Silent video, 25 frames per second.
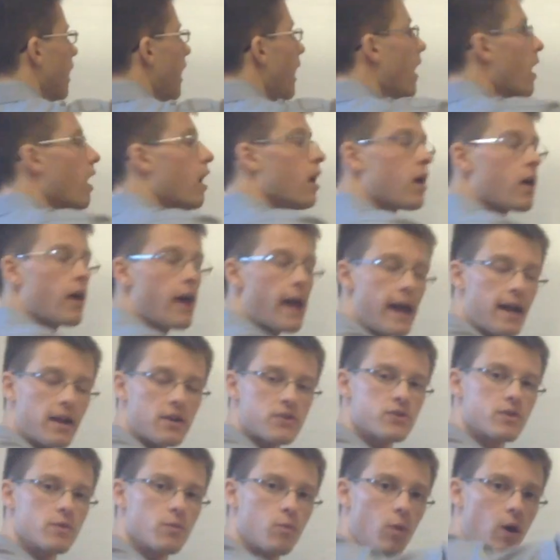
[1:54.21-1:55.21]
our
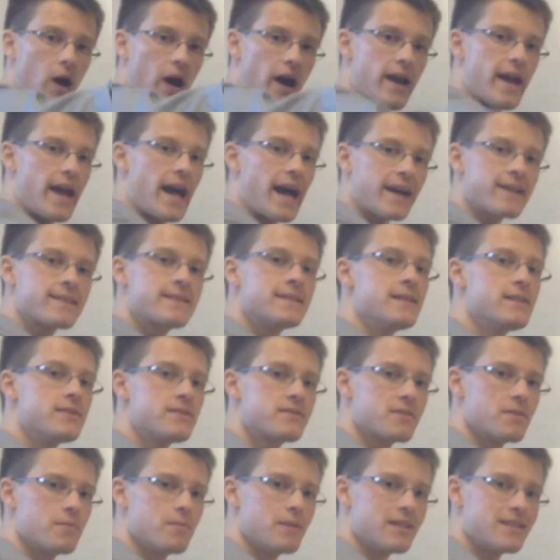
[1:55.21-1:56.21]
x and y axes
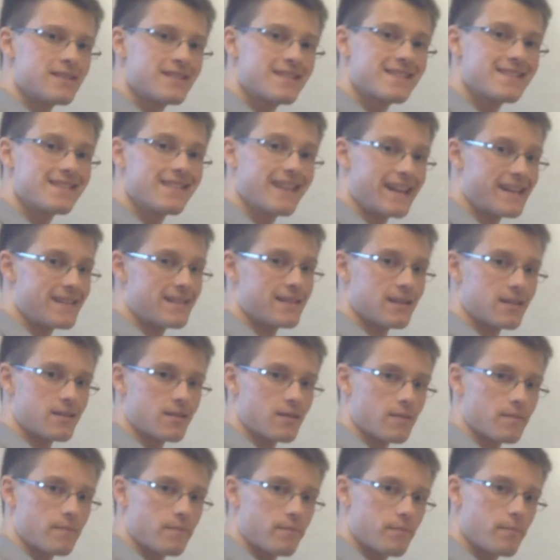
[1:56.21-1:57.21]
to be slanted
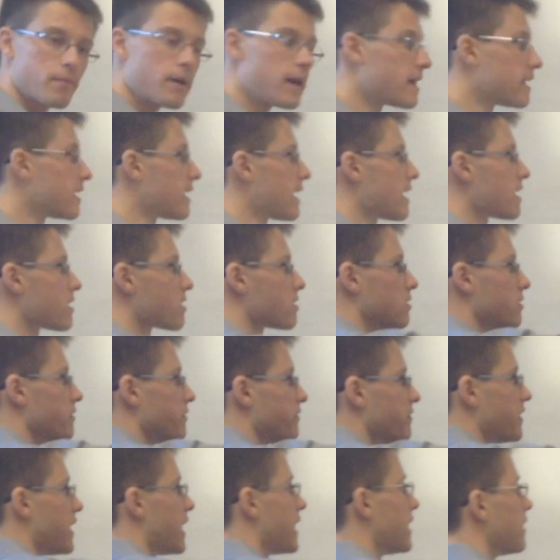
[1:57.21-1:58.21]
by an angle of
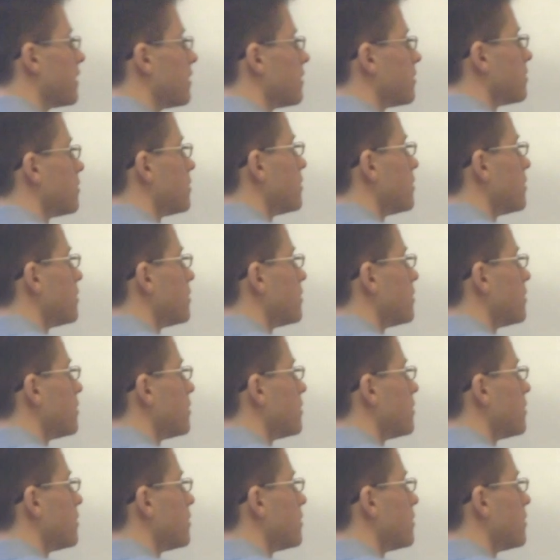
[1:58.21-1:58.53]
theta.